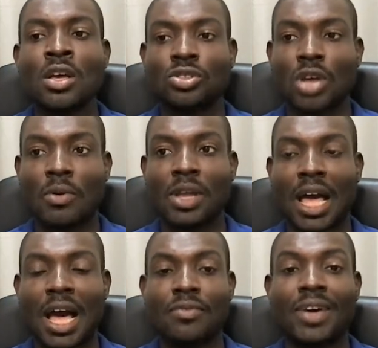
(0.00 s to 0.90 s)
So I will
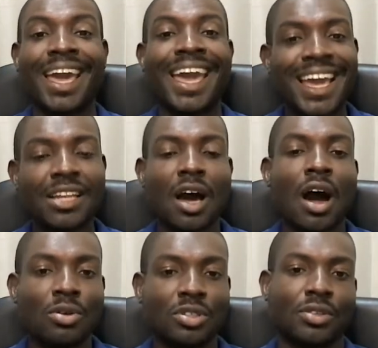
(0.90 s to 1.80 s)
have 8
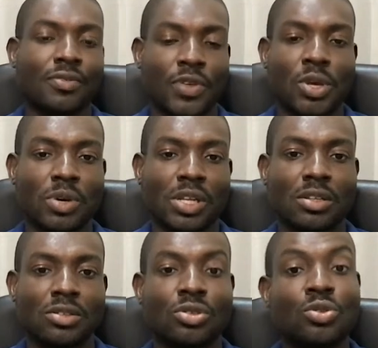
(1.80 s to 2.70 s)
hours of
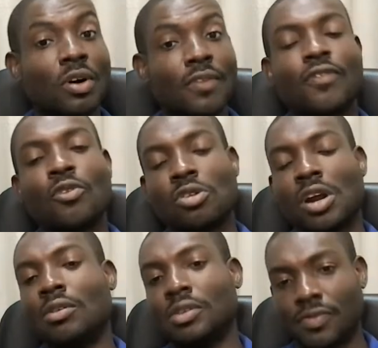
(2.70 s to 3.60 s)
fuel to do a 4
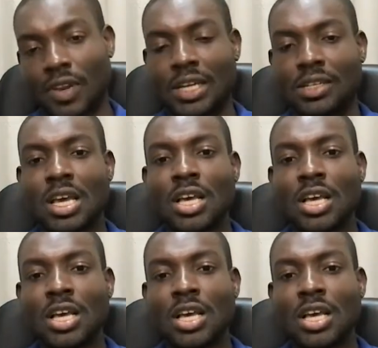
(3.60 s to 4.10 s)
hour flight.